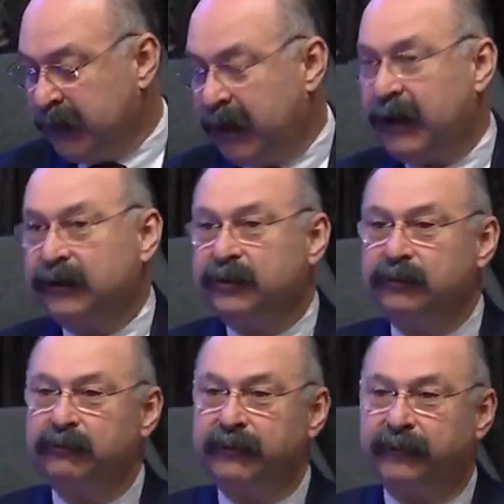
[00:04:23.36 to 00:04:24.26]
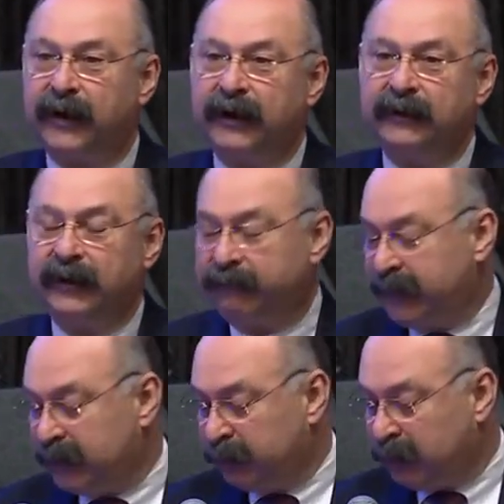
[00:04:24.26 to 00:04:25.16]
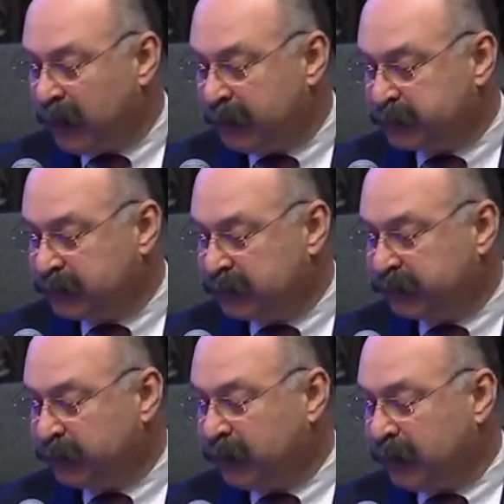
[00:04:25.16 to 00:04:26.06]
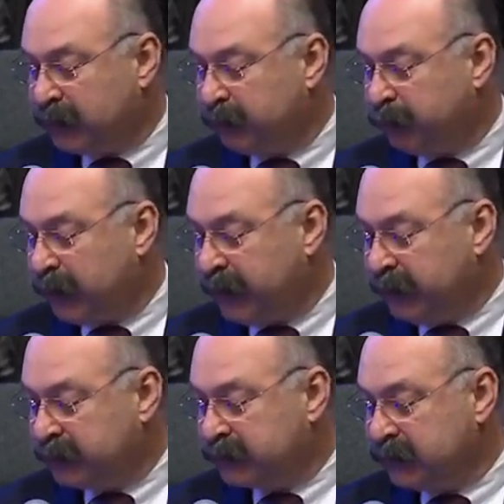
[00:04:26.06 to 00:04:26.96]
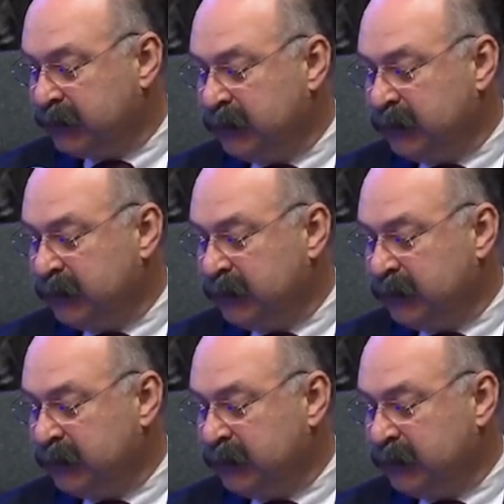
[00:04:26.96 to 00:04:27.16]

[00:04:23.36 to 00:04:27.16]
and to refine the available options for noncompliance